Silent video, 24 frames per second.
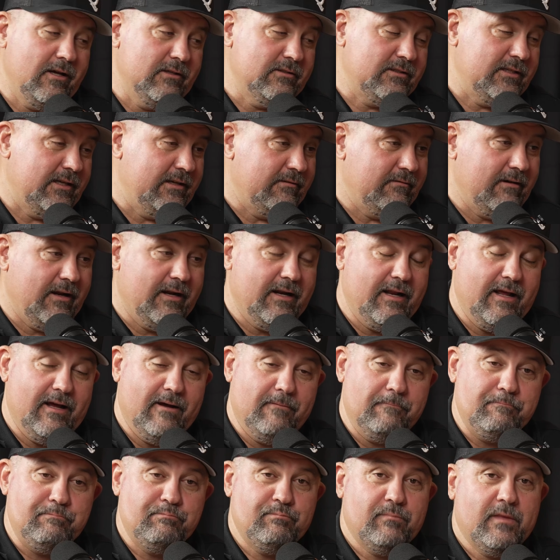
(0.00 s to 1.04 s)
I'll tell you right
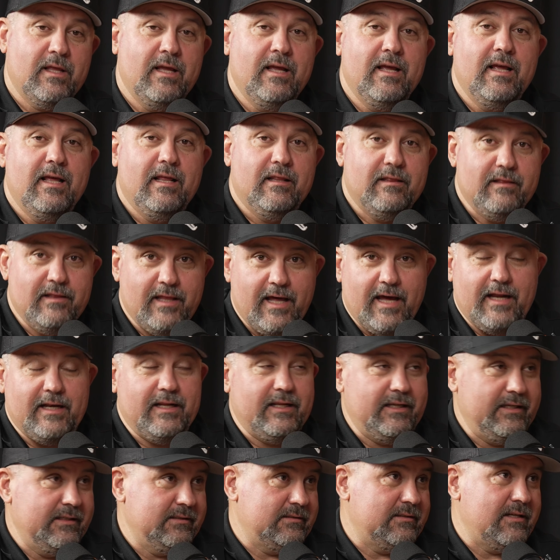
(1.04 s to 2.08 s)
now, that
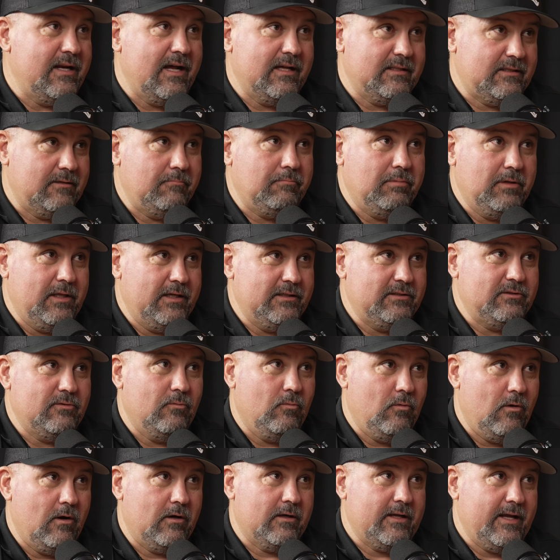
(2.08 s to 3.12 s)
is not the place to
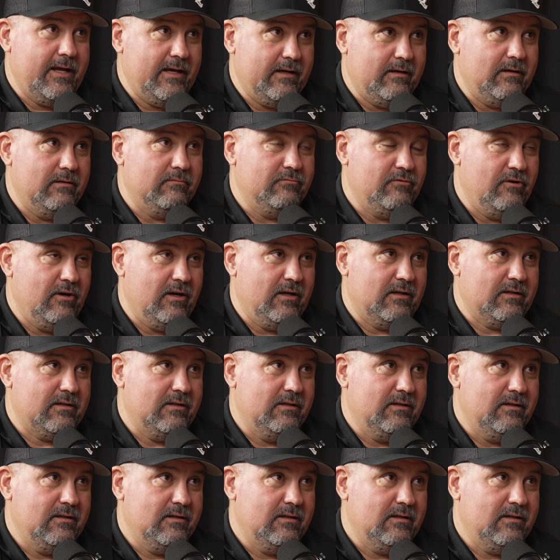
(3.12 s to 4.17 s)
walk out of drunk.
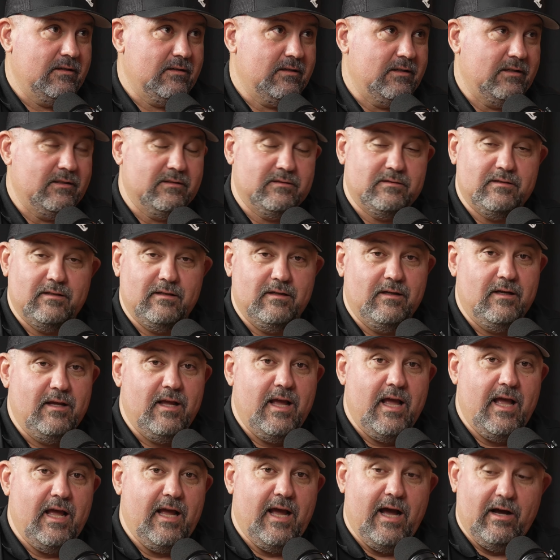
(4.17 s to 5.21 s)
Because
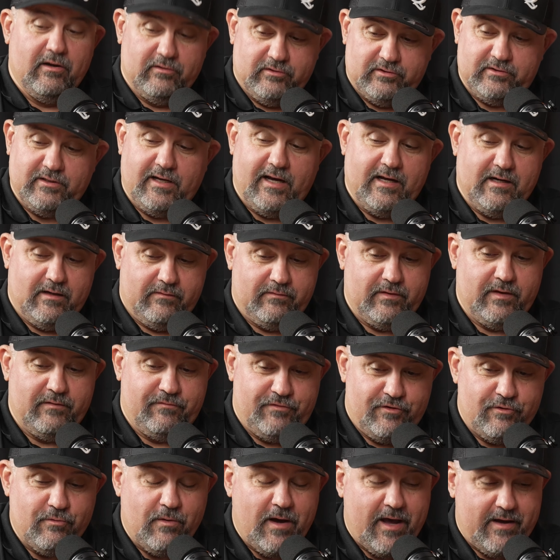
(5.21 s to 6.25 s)
outside of, if
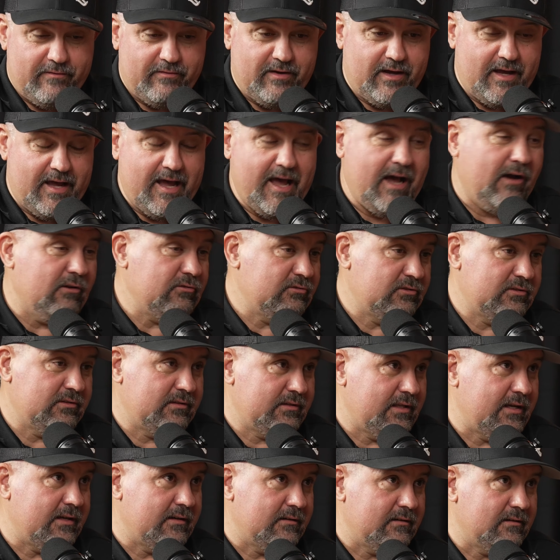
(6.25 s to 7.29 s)
you have a house
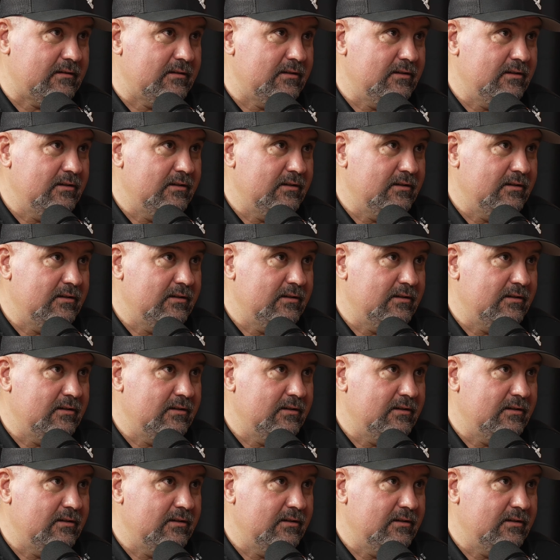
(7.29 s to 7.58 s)
there,